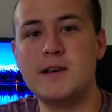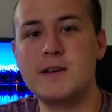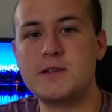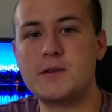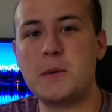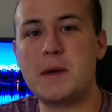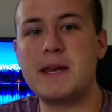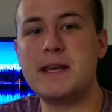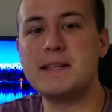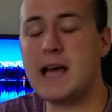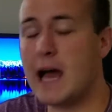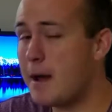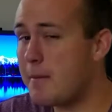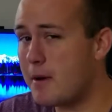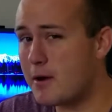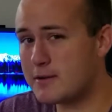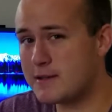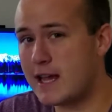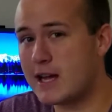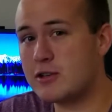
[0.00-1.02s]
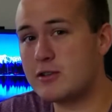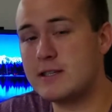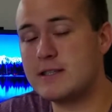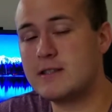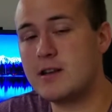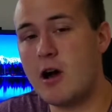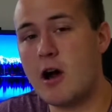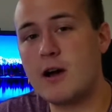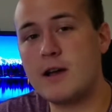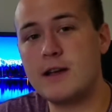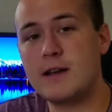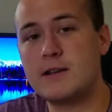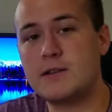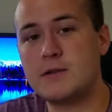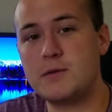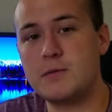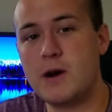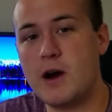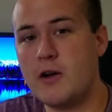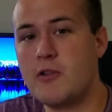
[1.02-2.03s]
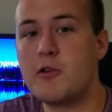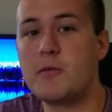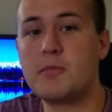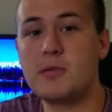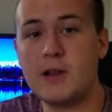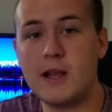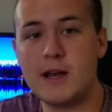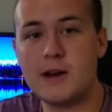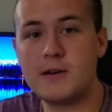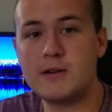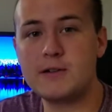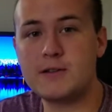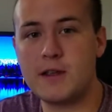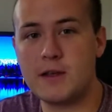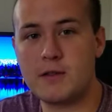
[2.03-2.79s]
So anytime I was actually talking to other players,